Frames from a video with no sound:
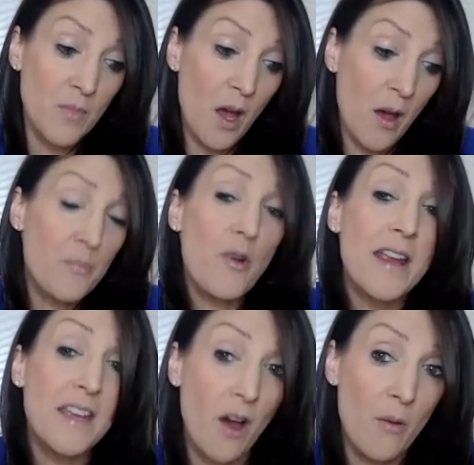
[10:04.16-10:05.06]
a
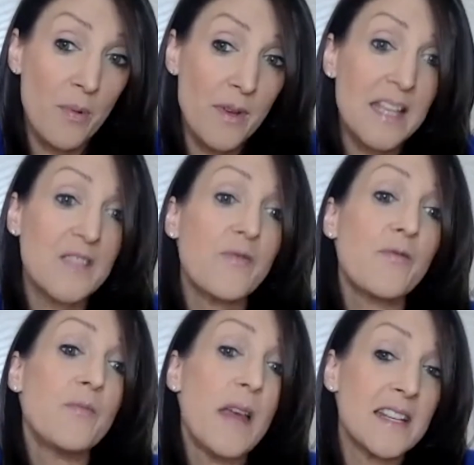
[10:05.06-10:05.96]
breakup
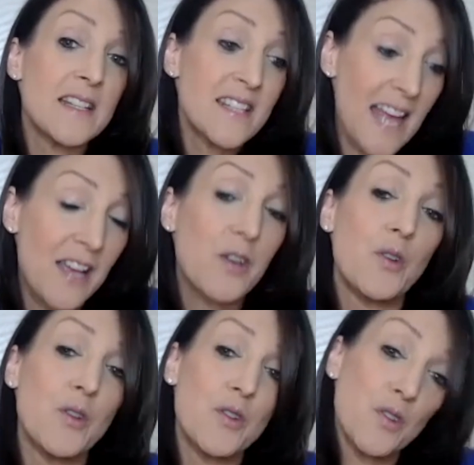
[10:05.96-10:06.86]
is
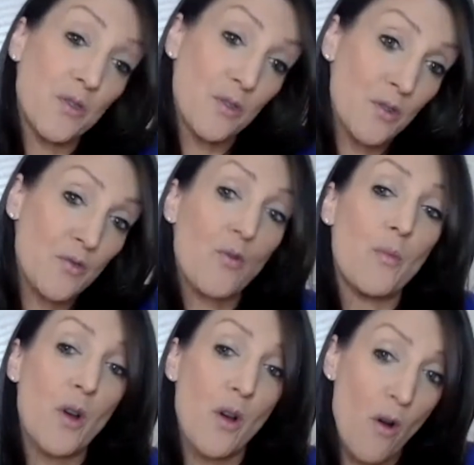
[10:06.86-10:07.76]
second to the
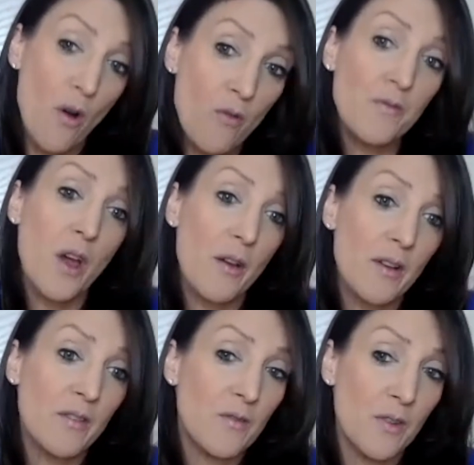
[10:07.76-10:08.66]
trauma of
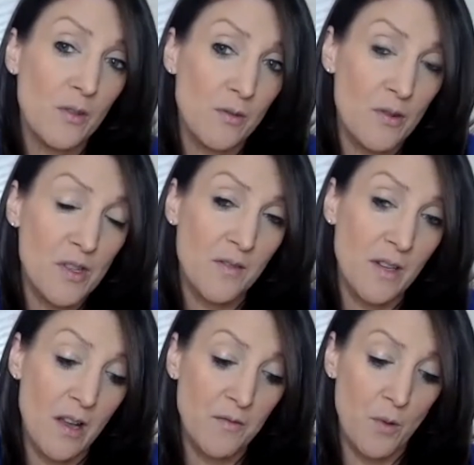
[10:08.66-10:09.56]
going through loss of a
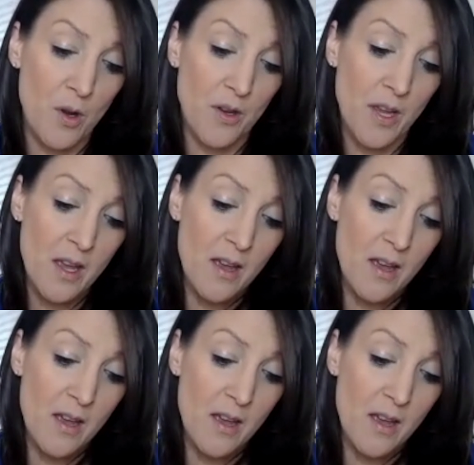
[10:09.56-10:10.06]
loved one.